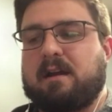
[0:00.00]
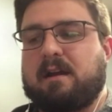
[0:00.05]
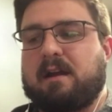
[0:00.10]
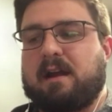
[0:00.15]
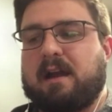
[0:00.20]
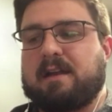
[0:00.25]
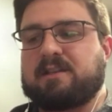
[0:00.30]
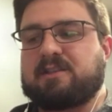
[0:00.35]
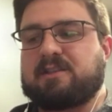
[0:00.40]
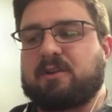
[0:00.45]

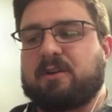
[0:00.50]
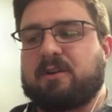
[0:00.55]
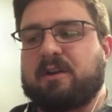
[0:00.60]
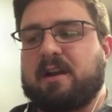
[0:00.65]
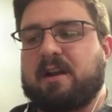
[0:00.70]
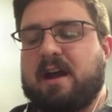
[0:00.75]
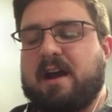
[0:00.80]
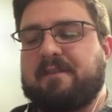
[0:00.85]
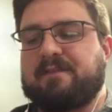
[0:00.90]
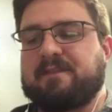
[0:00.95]
I
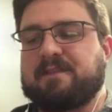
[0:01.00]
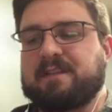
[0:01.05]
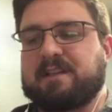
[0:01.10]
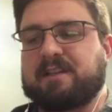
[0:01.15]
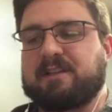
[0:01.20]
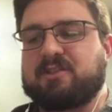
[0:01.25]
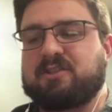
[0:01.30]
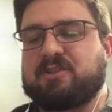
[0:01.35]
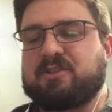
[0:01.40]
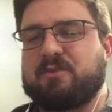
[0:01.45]
started off as like
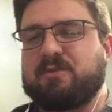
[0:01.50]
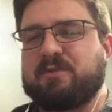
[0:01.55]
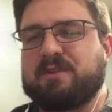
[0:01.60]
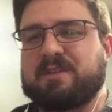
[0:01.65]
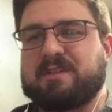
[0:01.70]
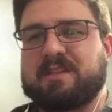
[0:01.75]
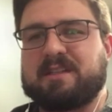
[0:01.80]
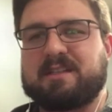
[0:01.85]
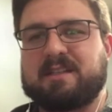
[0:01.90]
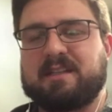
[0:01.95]
a student
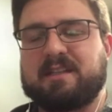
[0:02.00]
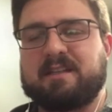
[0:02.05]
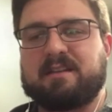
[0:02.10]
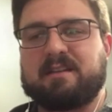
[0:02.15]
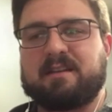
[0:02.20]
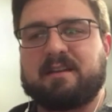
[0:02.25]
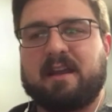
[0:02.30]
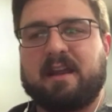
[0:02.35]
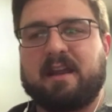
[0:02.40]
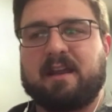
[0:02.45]

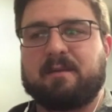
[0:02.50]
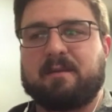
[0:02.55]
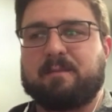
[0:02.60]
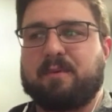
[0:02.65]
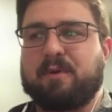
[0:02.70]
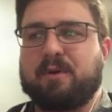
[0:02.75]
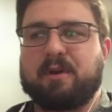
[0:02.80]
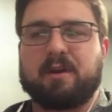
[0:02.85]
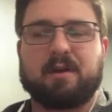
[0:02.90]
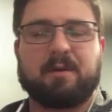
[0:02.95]
assistant and
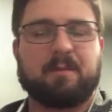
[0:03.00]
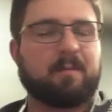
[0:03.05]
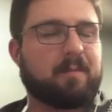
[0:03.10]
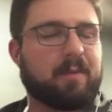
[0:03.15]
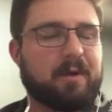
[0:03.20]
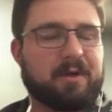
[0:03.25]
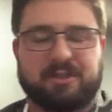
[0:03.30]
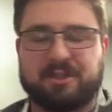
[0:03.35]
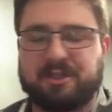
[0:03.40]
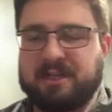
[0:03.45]
put in a
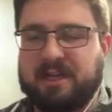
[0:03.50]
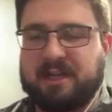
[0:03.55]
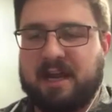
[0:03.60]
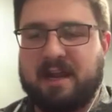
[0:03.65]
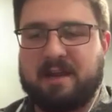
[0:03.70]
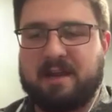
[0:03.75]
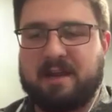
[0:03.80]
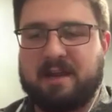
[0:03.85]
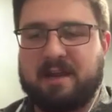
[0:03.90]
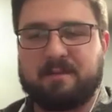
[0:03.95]
bunch of
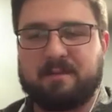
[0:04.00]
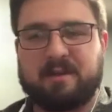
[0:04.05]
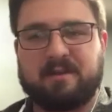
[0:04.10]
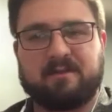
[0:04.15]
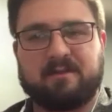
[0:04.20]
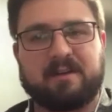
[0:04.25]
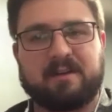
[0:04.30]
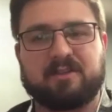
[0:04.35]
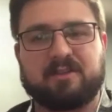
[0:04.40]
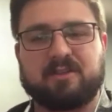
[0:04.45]
time, even
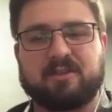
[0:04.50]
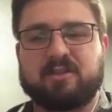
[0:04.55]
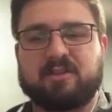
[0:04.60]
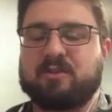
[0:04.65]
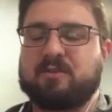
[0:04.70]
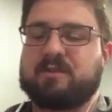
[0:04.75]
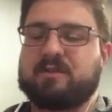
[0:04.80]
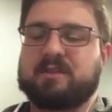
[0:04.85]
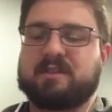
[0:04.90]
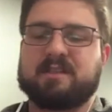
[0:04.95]
as a student
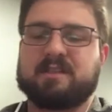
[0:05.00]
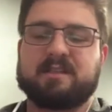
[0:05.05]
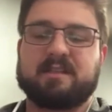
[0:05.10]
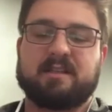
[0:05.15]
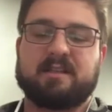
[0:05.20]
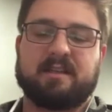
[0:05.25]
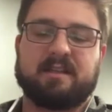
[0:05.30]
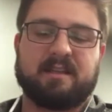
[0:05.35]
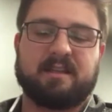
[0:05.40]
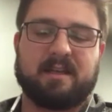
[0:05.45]
assistant.
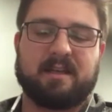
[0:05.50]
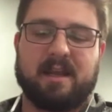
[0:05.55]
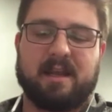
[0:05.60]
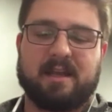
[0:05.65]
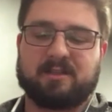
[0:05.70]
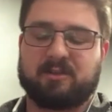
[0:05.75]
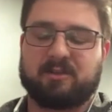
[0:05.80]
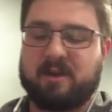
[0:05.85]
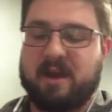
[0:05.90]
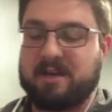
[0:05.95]
And then as a
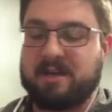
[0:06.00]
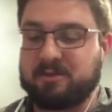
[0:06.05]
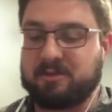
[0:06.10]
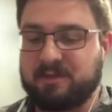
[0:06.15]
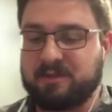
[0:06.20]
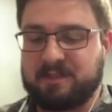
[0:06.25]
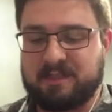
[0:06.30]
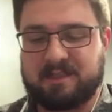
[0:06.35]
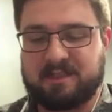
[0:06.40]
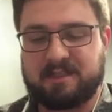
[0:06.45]
graduate
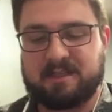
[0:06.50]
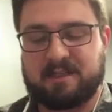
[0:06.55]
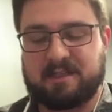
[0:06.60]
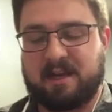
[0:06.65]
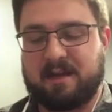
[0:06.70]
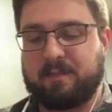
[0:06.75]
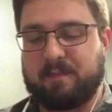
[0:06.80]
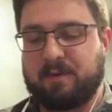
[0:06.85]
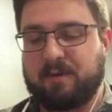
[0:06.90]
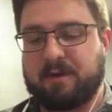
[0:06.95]
assistant, I
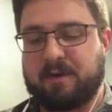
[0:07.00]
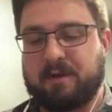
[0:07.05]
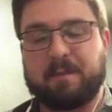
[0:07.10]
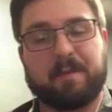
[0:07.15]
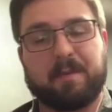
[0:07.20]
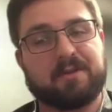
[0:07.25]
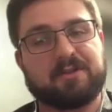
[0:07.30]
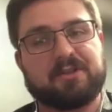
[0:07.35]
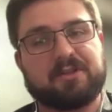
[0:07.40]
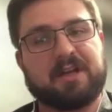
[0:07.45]
put in a
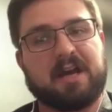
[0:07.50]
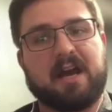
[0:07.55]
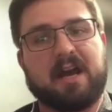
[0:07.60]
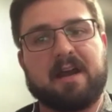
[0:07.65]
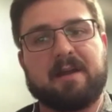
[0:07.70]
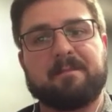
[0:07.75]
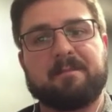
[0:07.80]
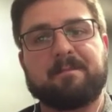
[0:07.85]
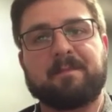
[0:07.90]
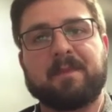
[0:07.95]
bunch of
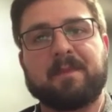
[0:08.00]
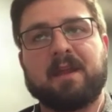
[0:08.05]
time.